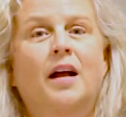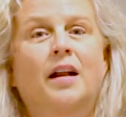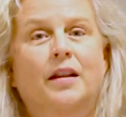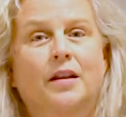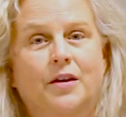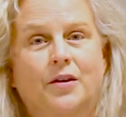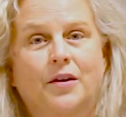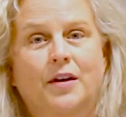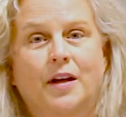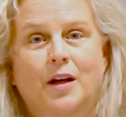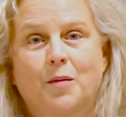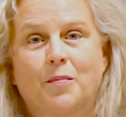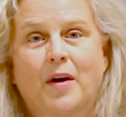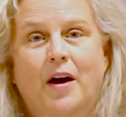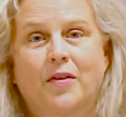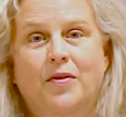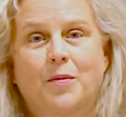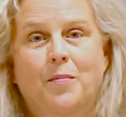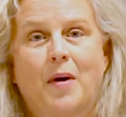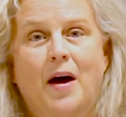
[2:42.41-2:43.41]
learning
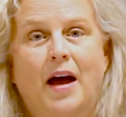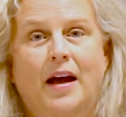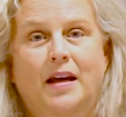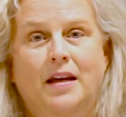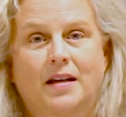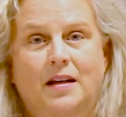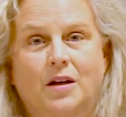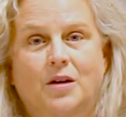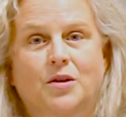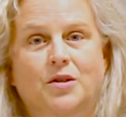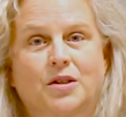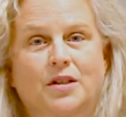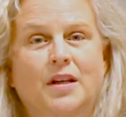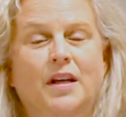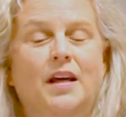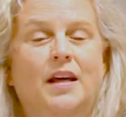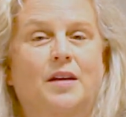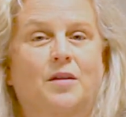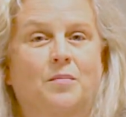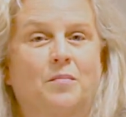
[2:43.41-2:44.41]
about the pioneers
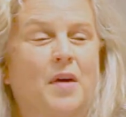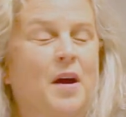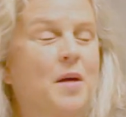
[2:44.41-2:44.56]
in